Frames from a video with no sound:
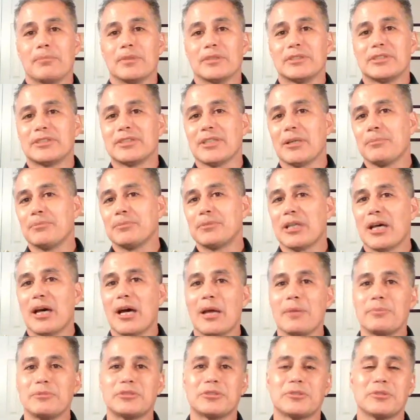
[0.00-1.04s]

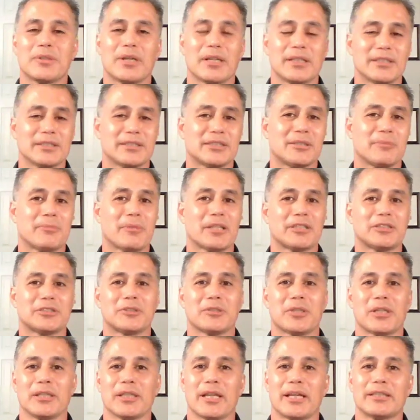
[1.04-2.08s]
Sometimes throughout the
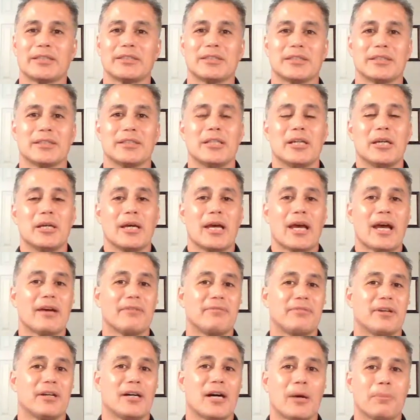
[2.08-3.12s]
semester, I'd like to
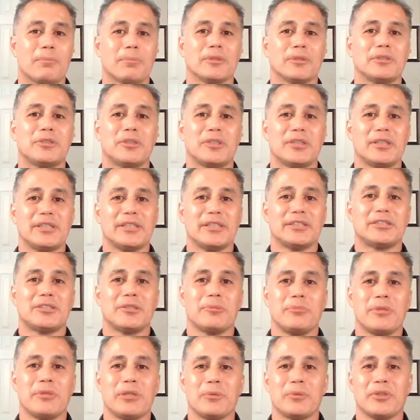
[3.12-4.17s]
have opportunities
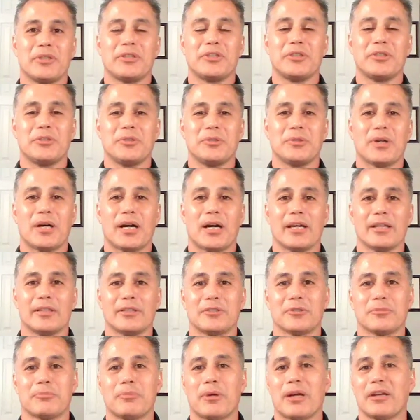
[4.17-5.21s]
to meet with you
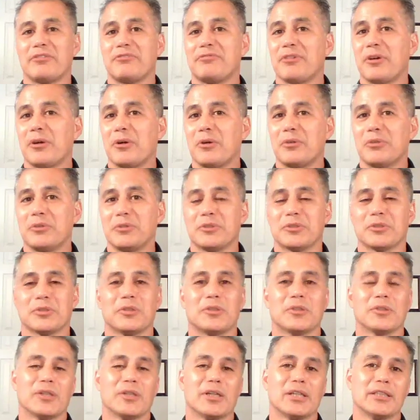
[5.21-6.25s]
either by phone
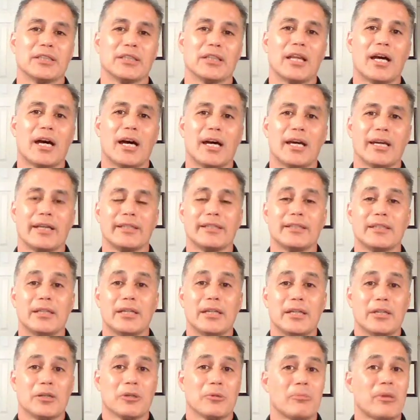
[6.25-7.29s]
or online,
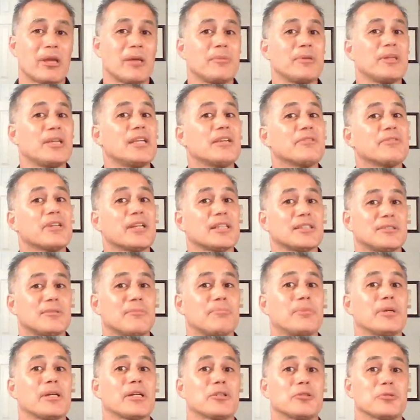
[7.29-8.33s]
or maybe even as a
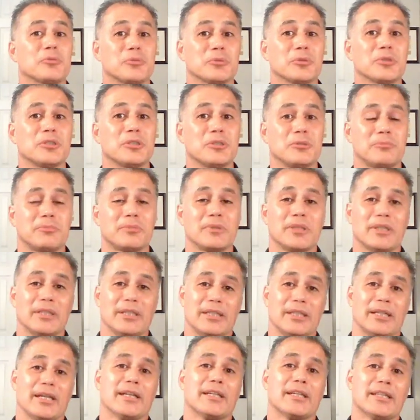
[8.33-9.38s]
big group
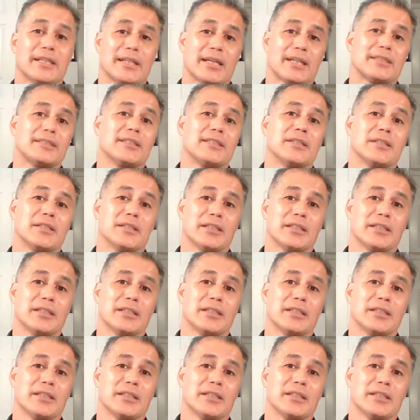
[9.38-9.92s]
connecting